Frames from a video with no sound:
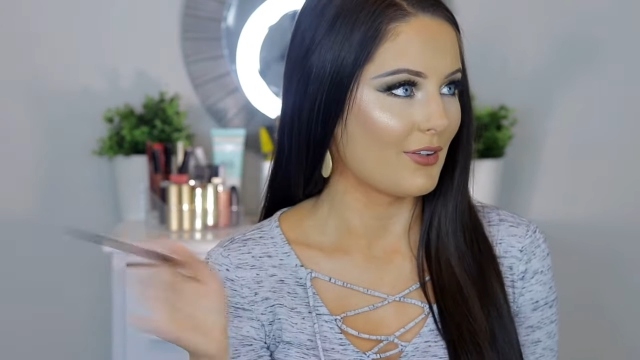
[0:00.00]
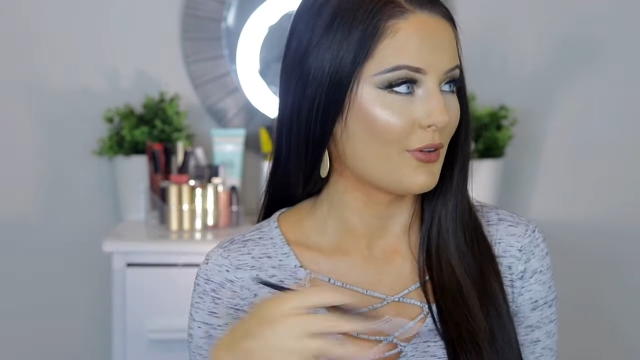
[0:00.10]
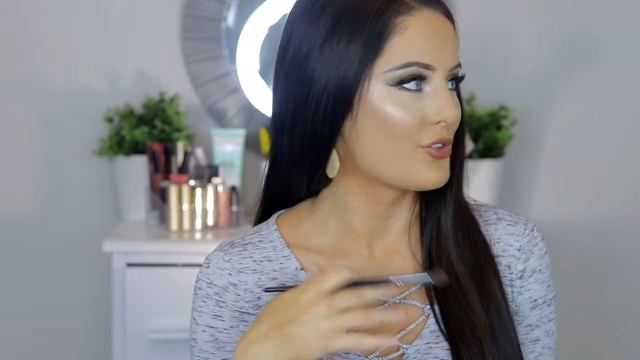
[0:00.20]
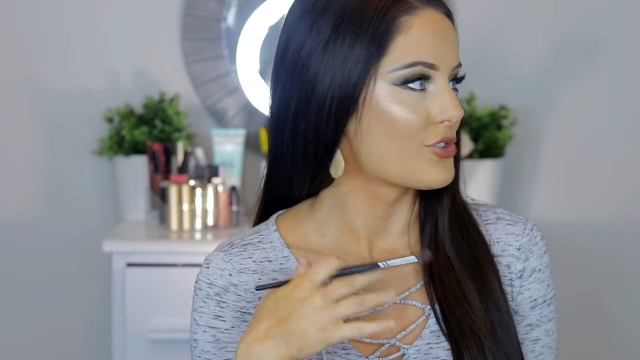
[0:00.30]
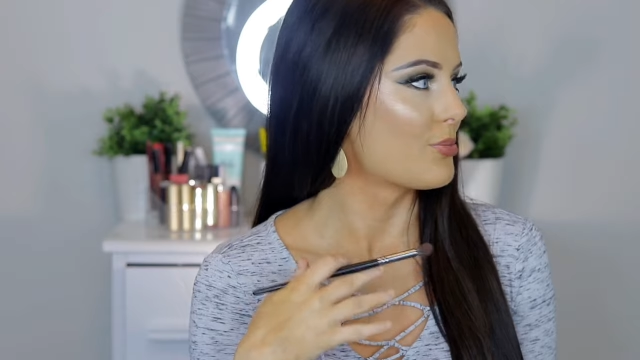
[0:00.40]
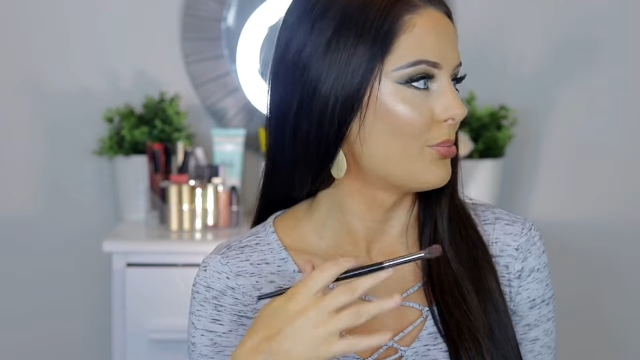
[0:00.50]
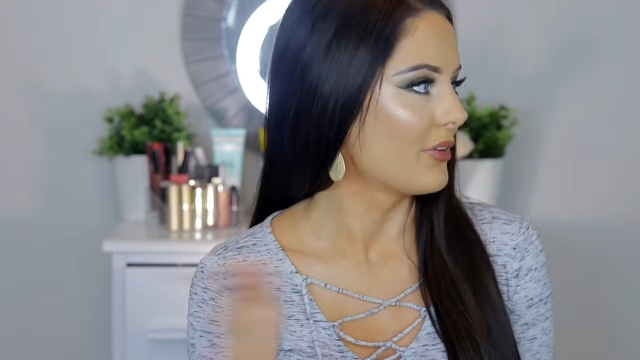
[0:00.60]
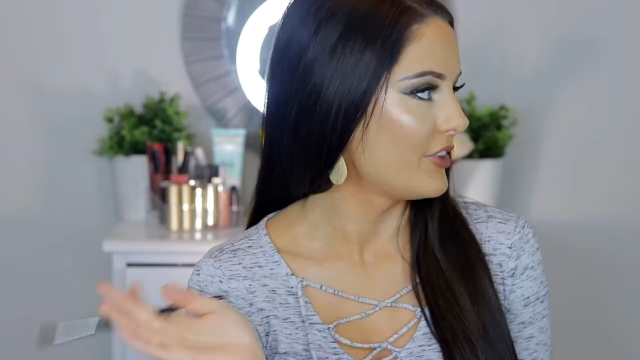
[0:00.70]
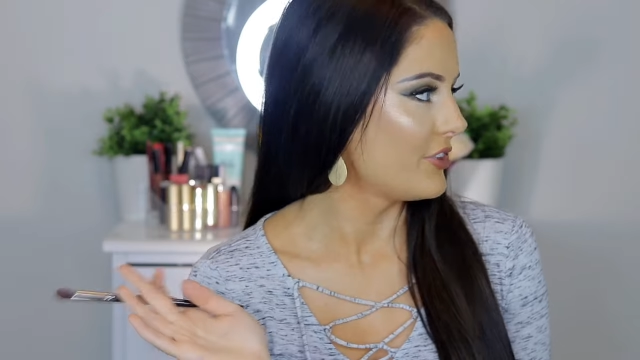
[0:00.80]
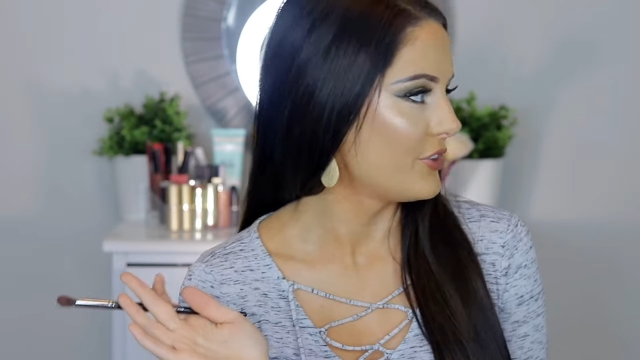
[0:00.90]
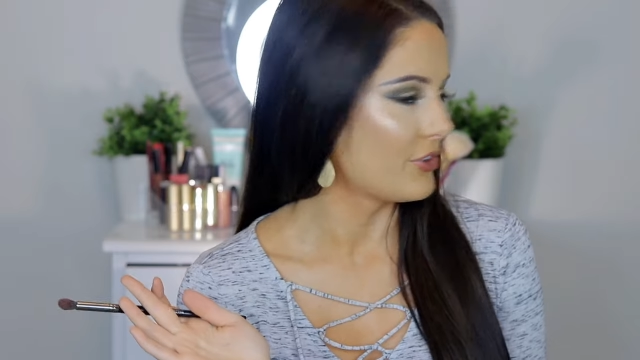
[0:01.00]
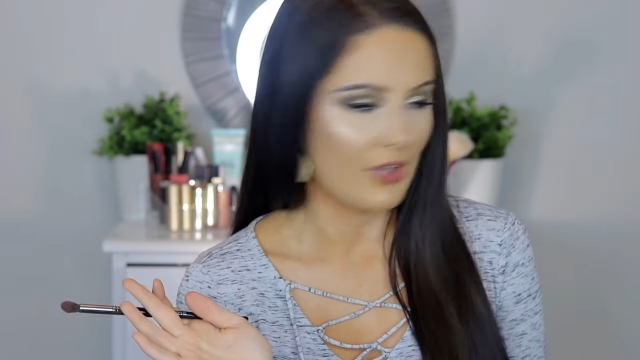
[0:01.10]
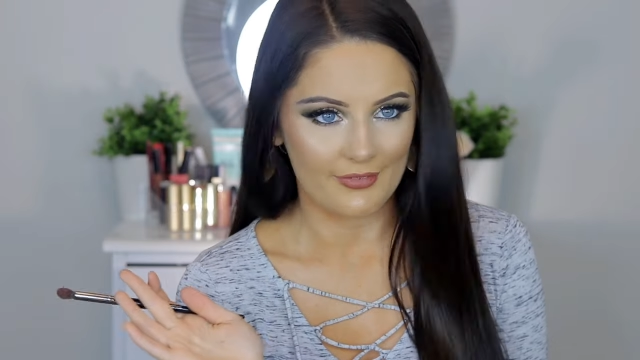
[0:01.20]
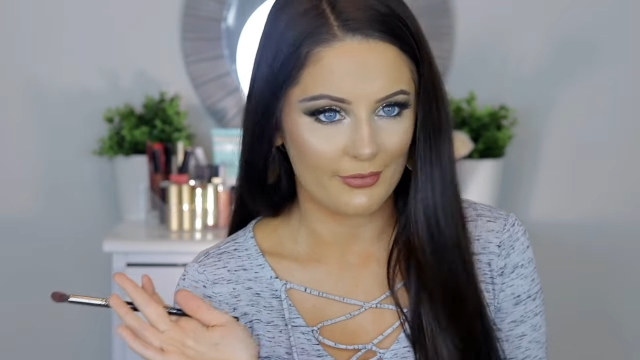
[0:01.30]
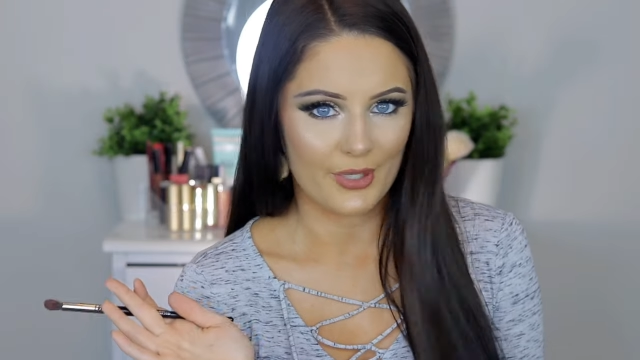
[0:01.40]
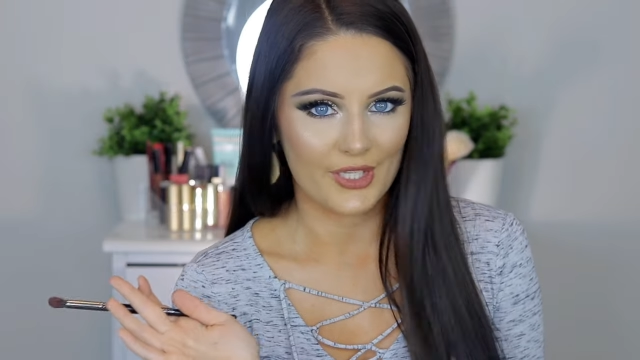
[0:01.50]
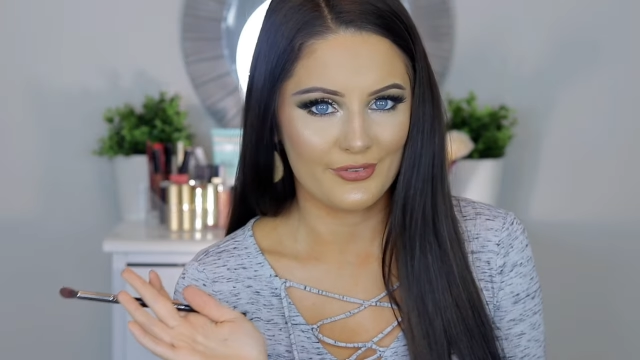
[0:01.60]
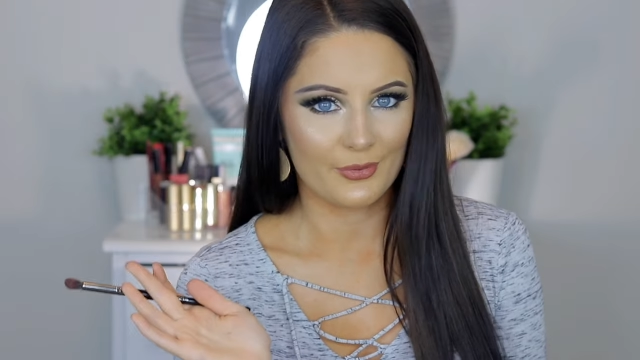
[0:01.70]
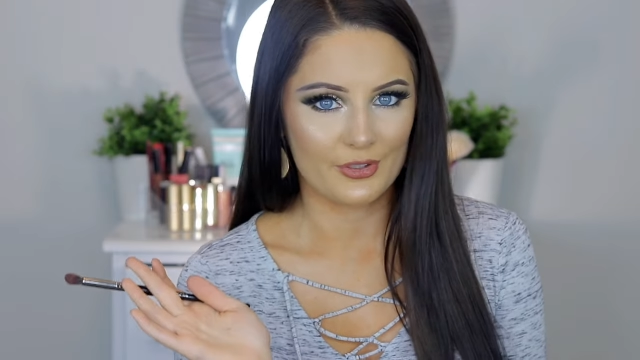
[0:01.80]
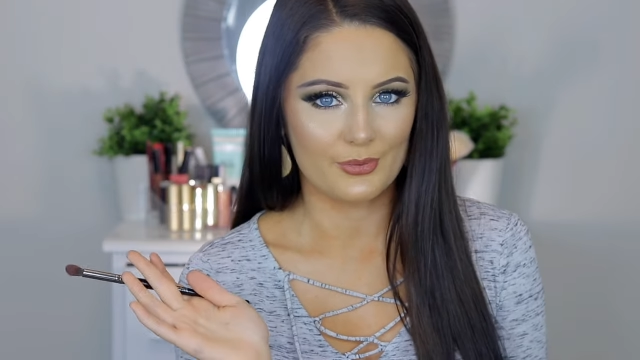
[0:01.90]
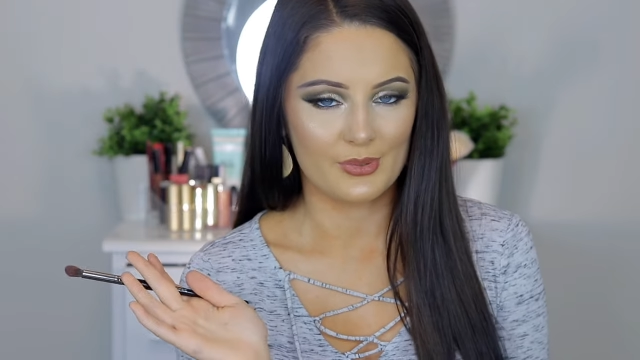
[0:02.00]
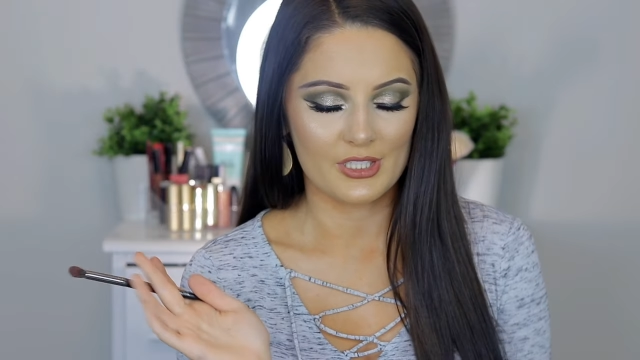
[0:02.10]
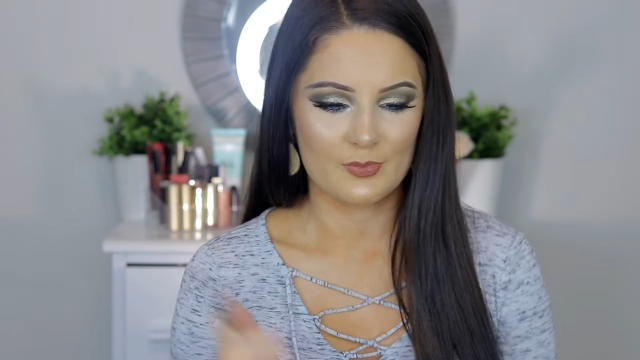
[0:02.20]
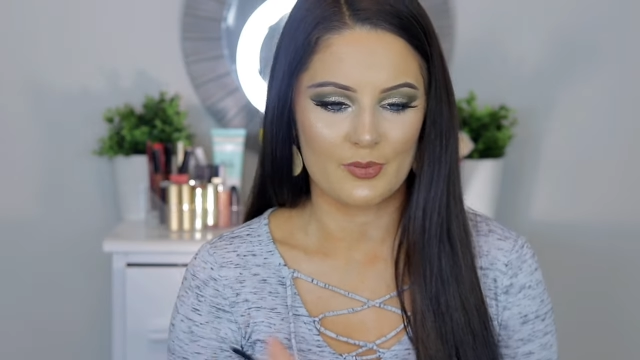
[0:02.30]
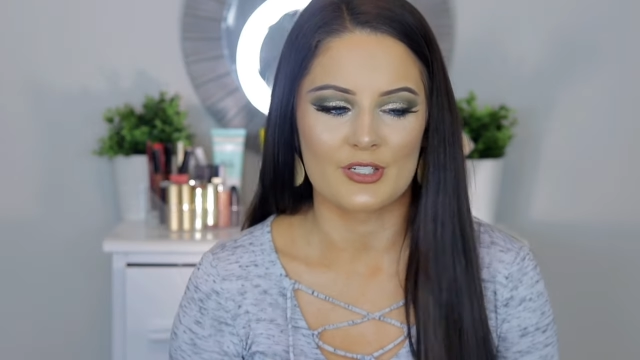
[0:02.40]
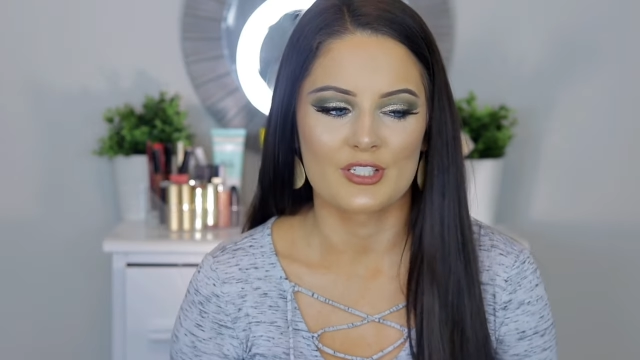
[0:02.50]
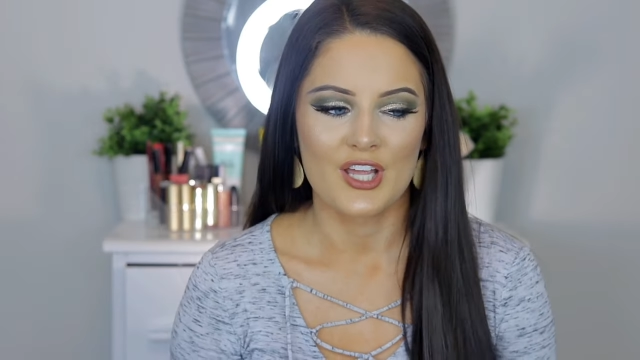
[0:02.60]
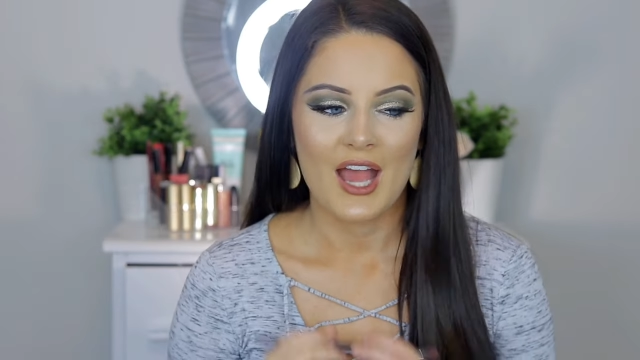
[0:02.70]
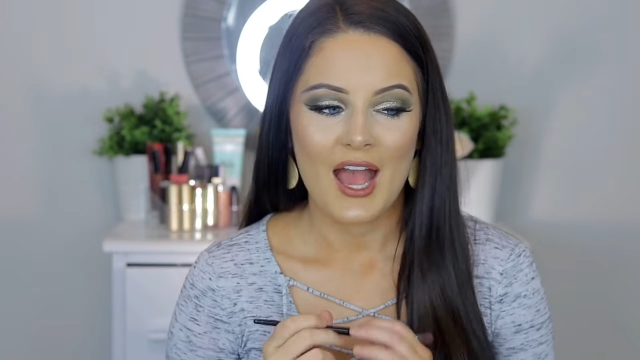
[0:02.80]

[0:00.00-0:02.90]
You can just blend your life away if you want to with this brush.